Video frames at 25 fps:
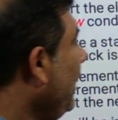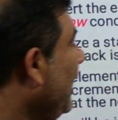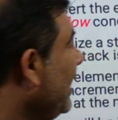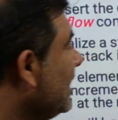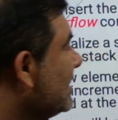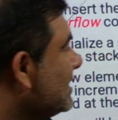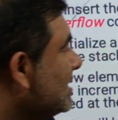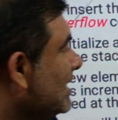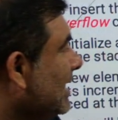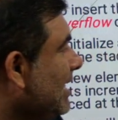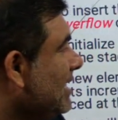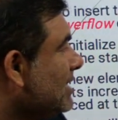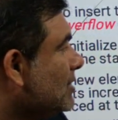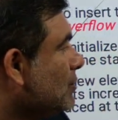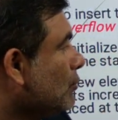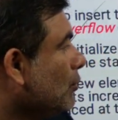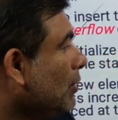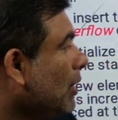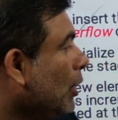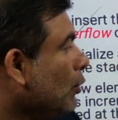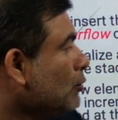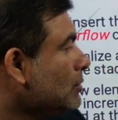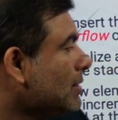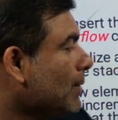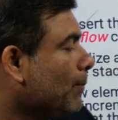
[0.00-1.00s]
max size. So
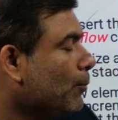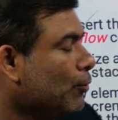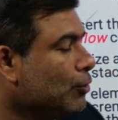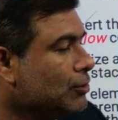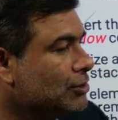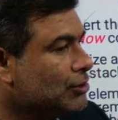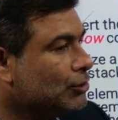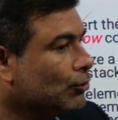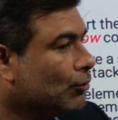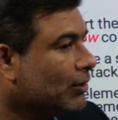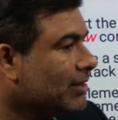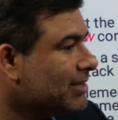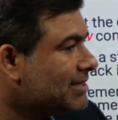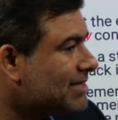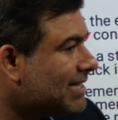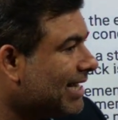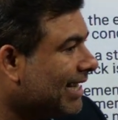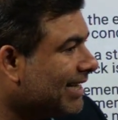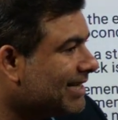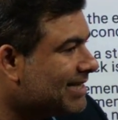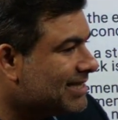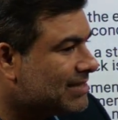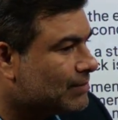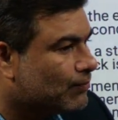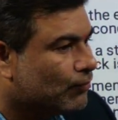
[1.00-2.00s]
now suppose your
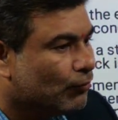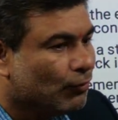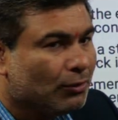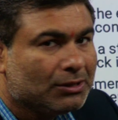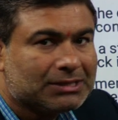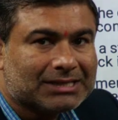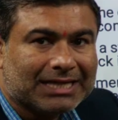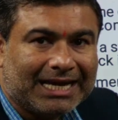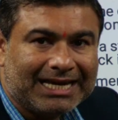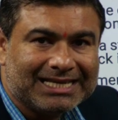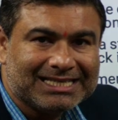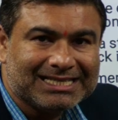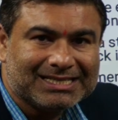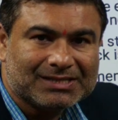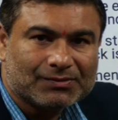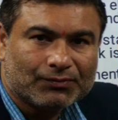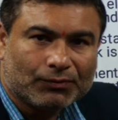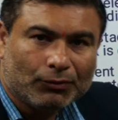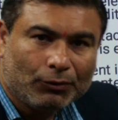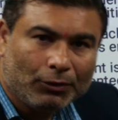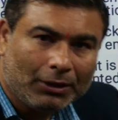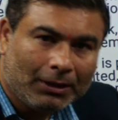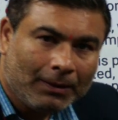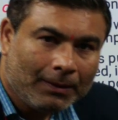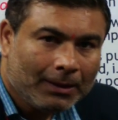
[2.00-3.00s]
stack is full, size is
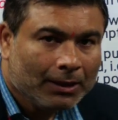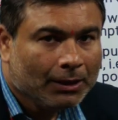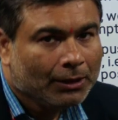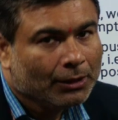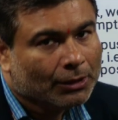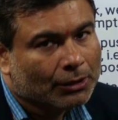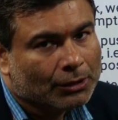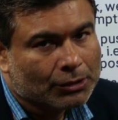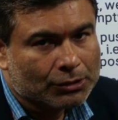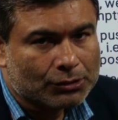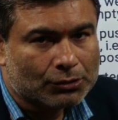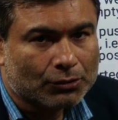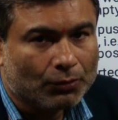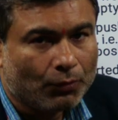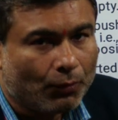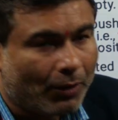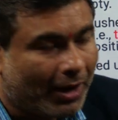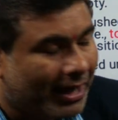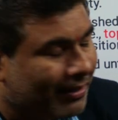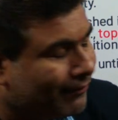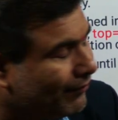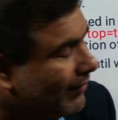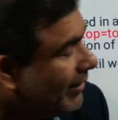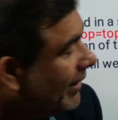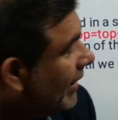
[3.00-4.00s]
full. So
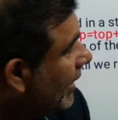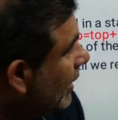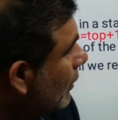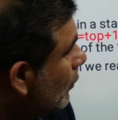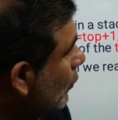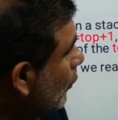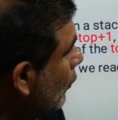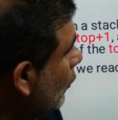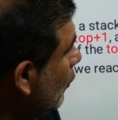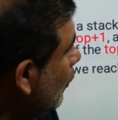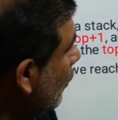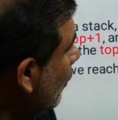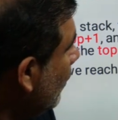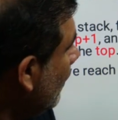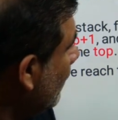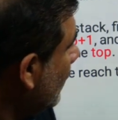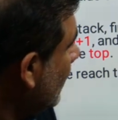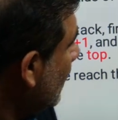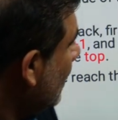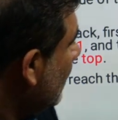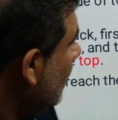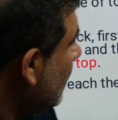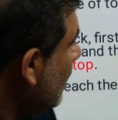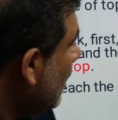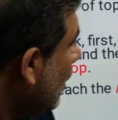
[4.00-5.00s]
what we need to do?
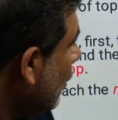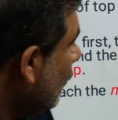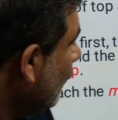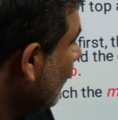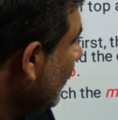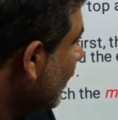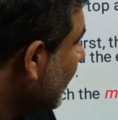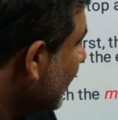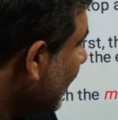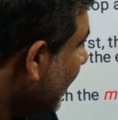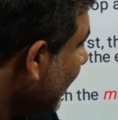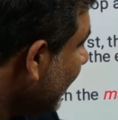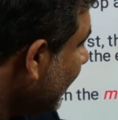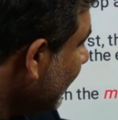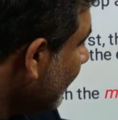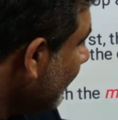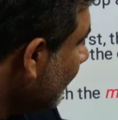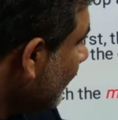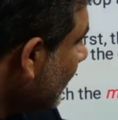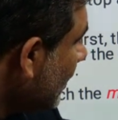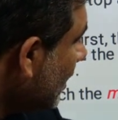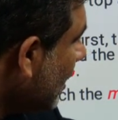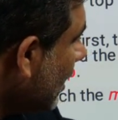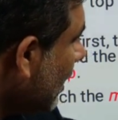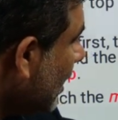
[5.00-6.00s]
Now we can
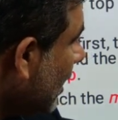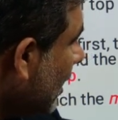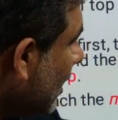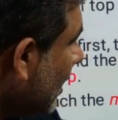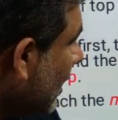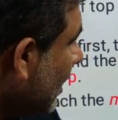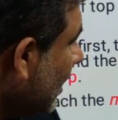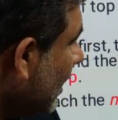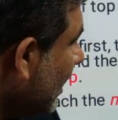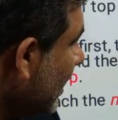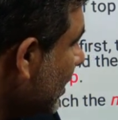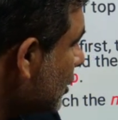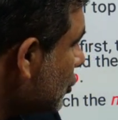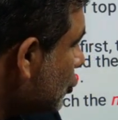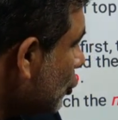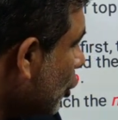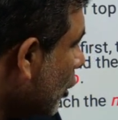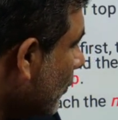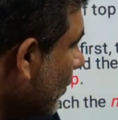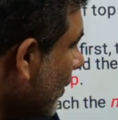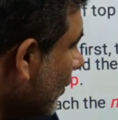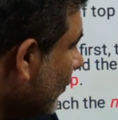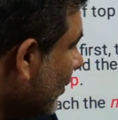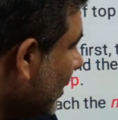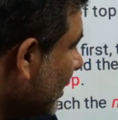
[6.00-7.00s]

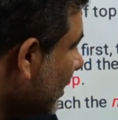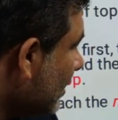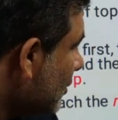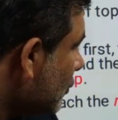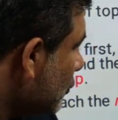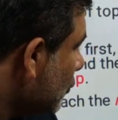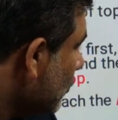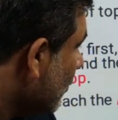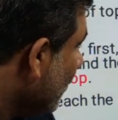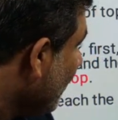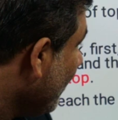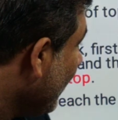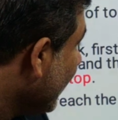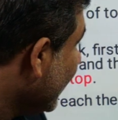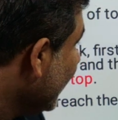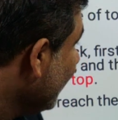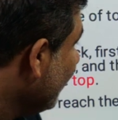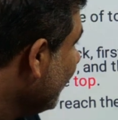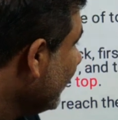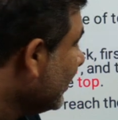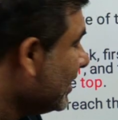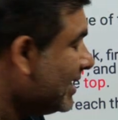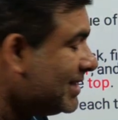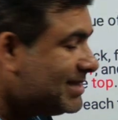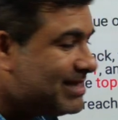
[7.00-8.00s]
stop our. So
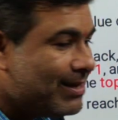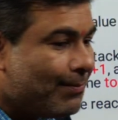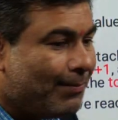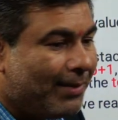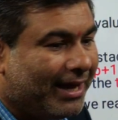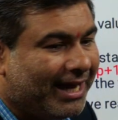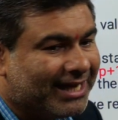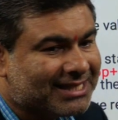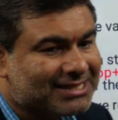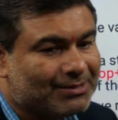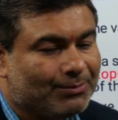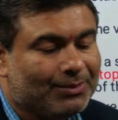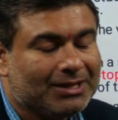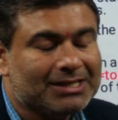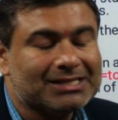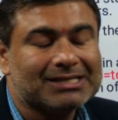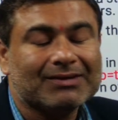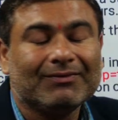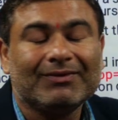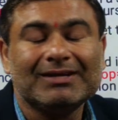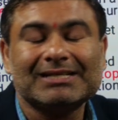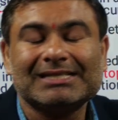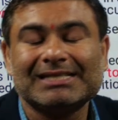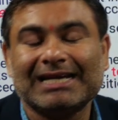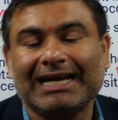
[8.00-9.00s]
if it is a max, means
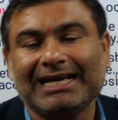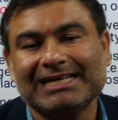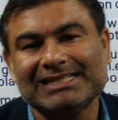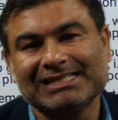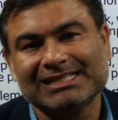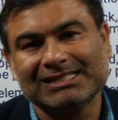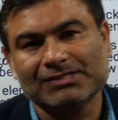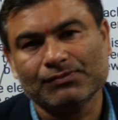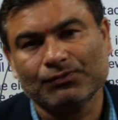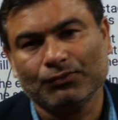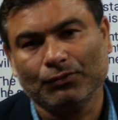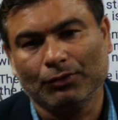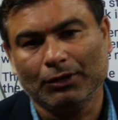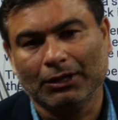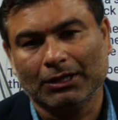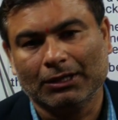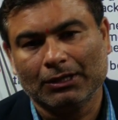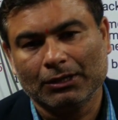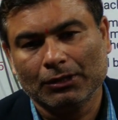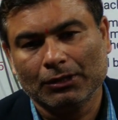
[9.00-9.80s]
our size is full.